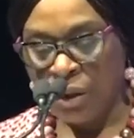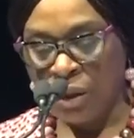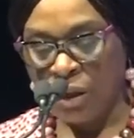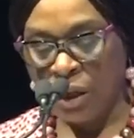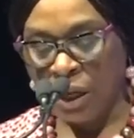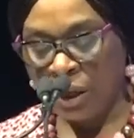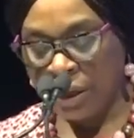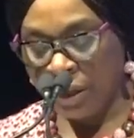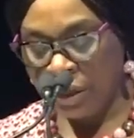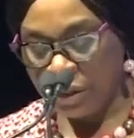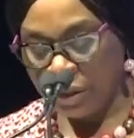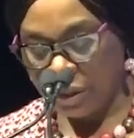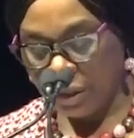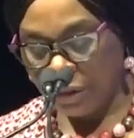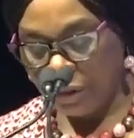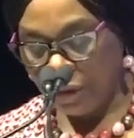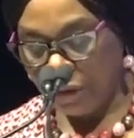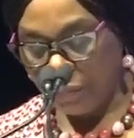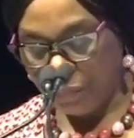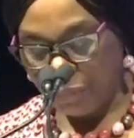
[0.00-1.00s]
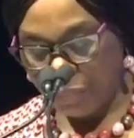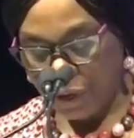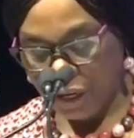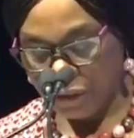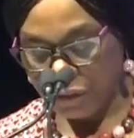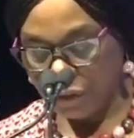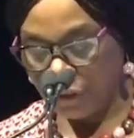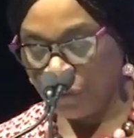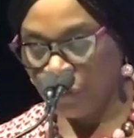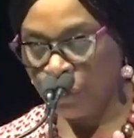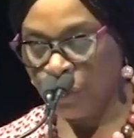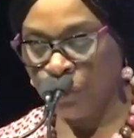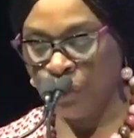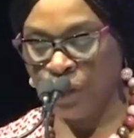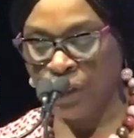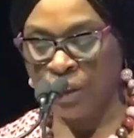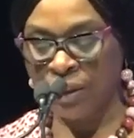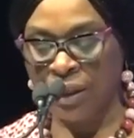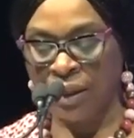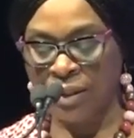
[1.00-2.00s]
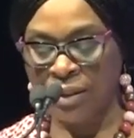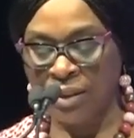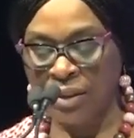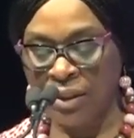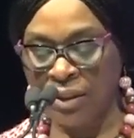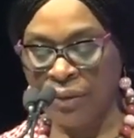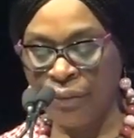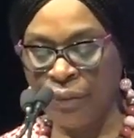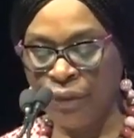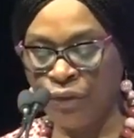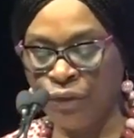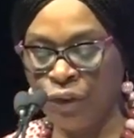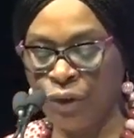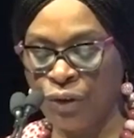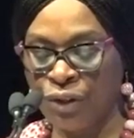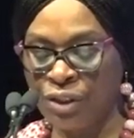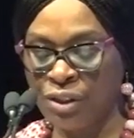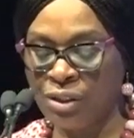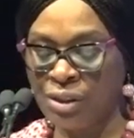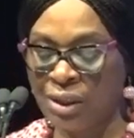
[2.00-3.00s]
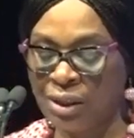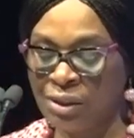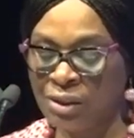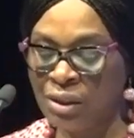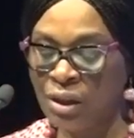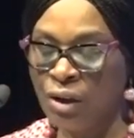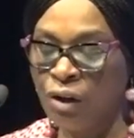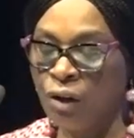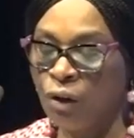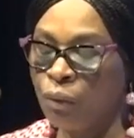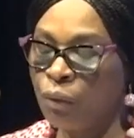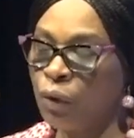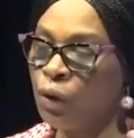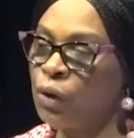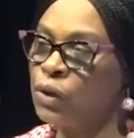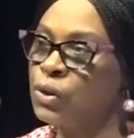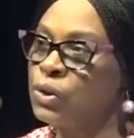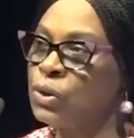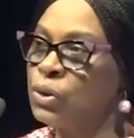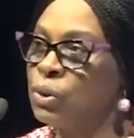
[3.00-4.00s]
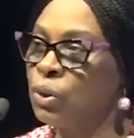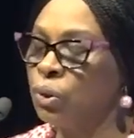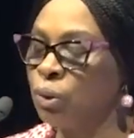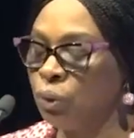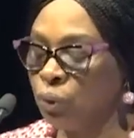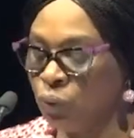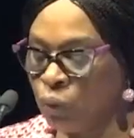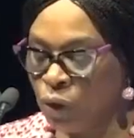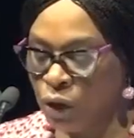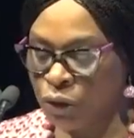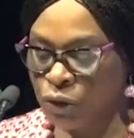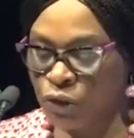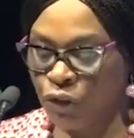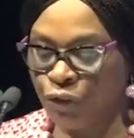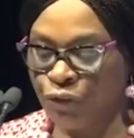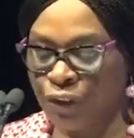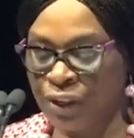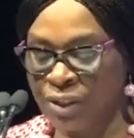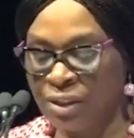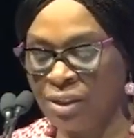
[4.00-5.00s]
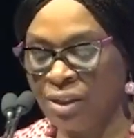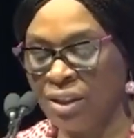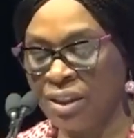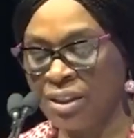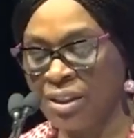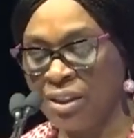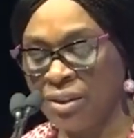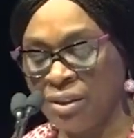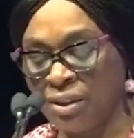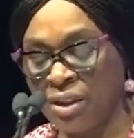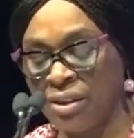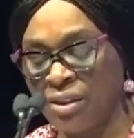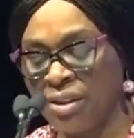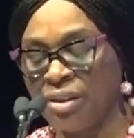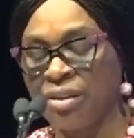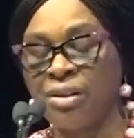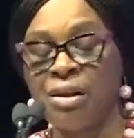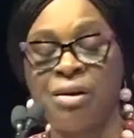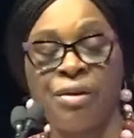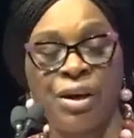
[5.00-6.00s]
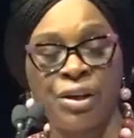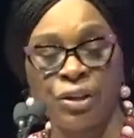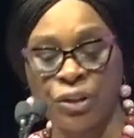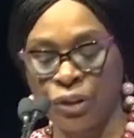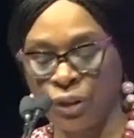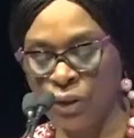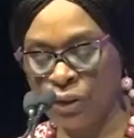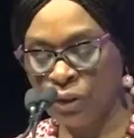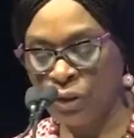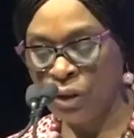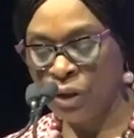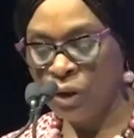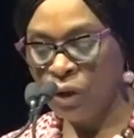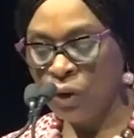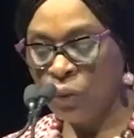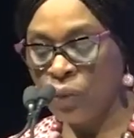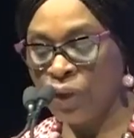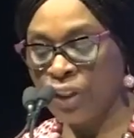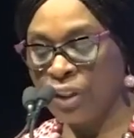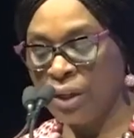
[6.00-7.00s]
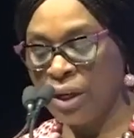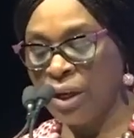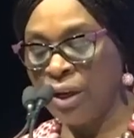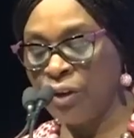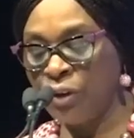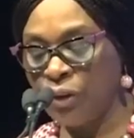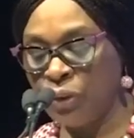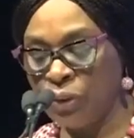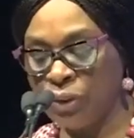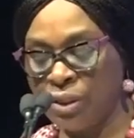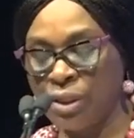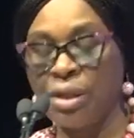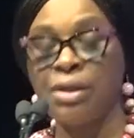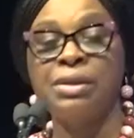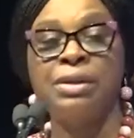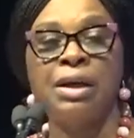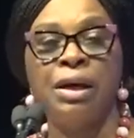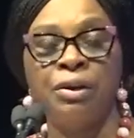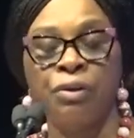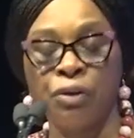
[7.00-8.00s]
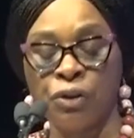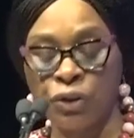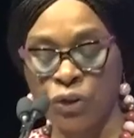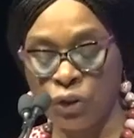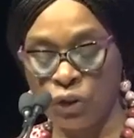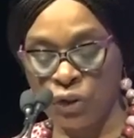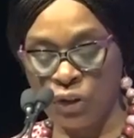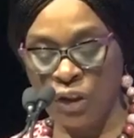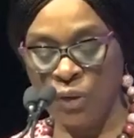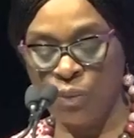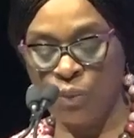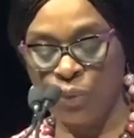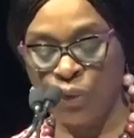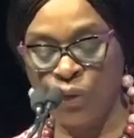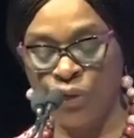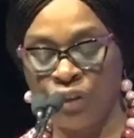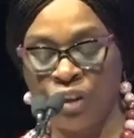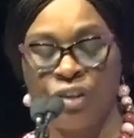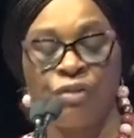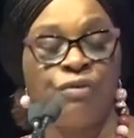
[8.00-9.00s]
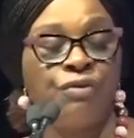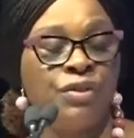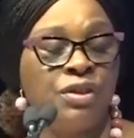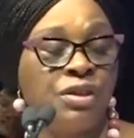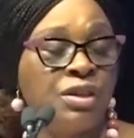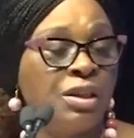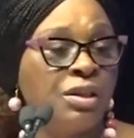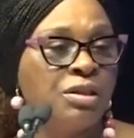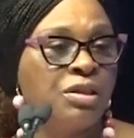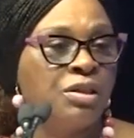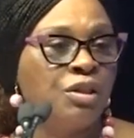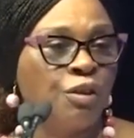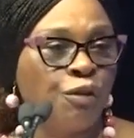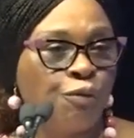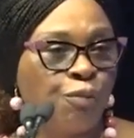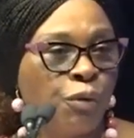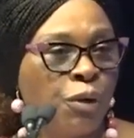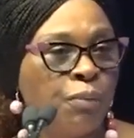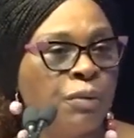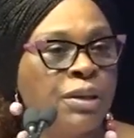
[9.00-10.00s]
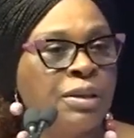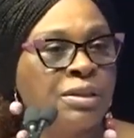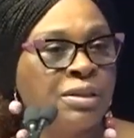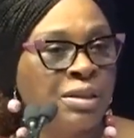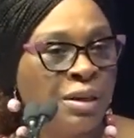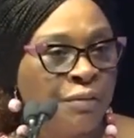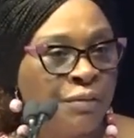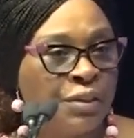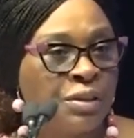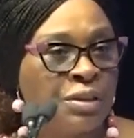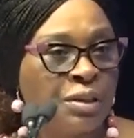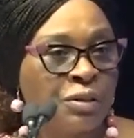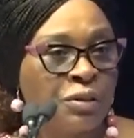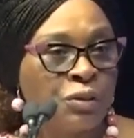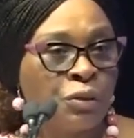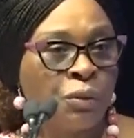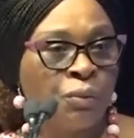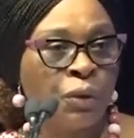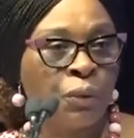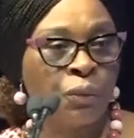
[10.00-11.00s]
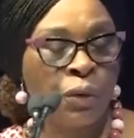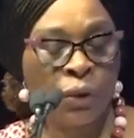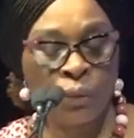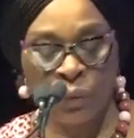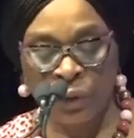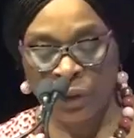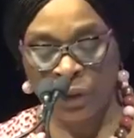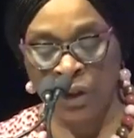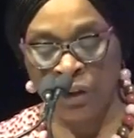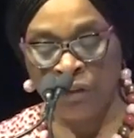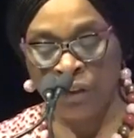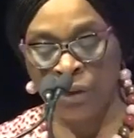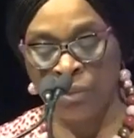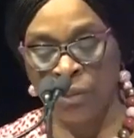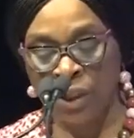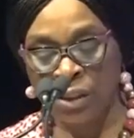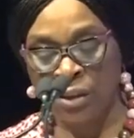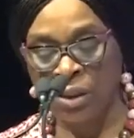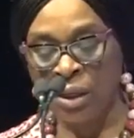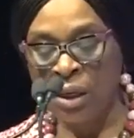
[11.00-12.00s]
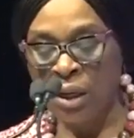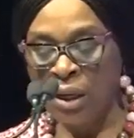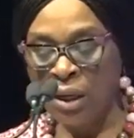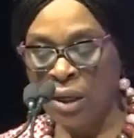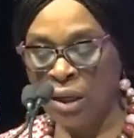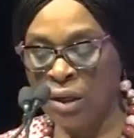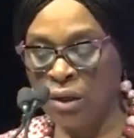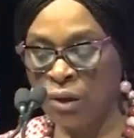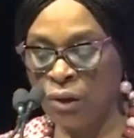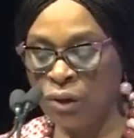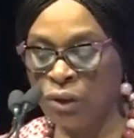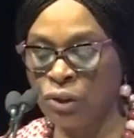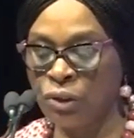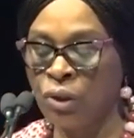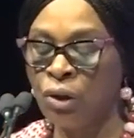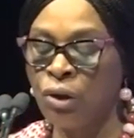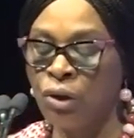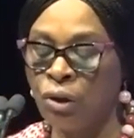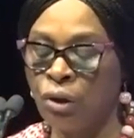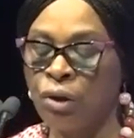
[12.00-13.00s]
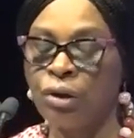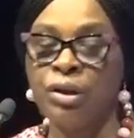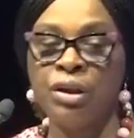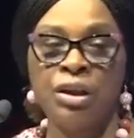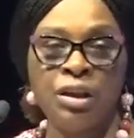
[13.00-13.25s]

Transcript: against the impact of COVID-19, for instance. We also work to facilitate interactions with end users and also to improve the efficiency of public services. So we work with governments a lot on